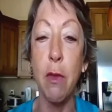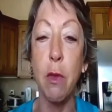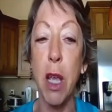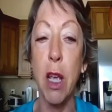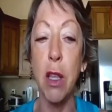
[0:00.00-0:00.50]

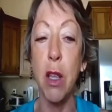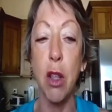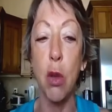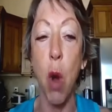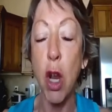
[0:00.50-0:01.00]
because it's
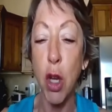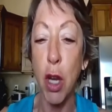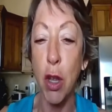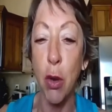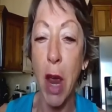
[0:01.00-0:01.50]
washing
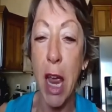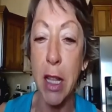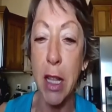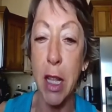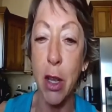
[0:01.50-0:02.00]
your hands
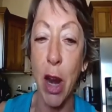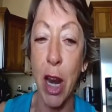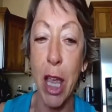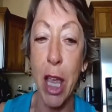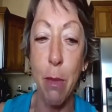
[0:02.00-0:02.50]
that's going to
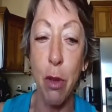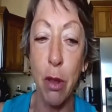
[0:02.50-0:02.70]
keep you